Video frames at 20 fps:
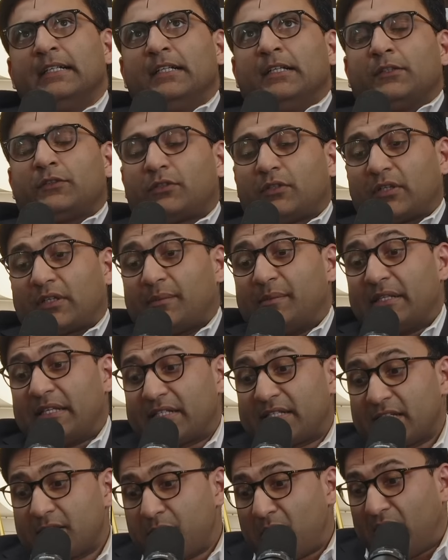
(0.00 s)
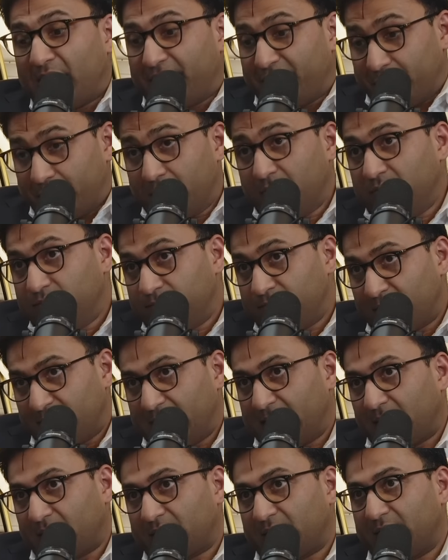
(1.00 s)
So look, I mean, this is my view,
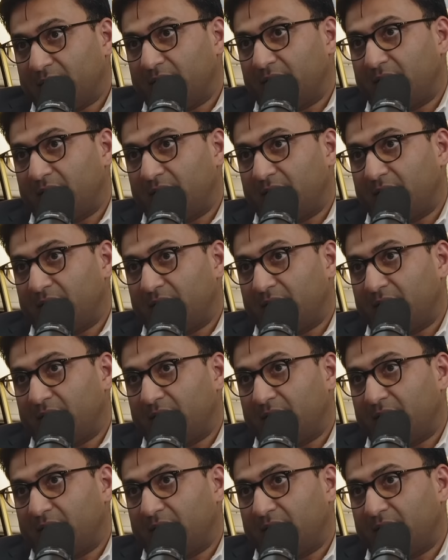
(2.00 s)
right? I'll tell you.